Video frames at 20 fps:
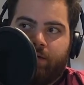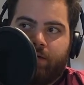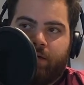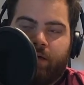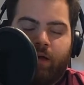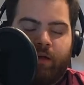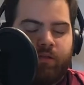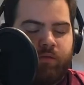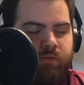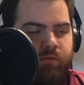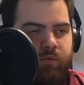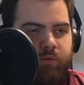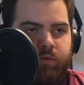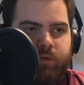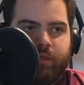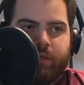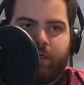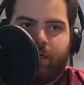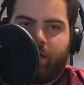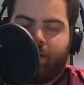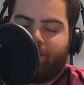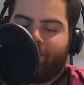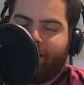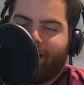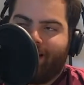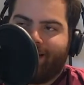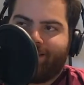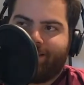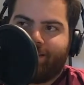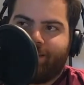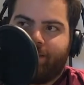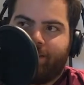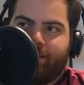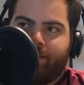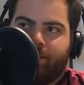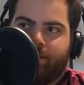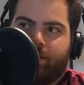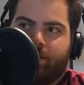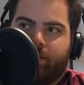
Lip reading: got through it, got past it.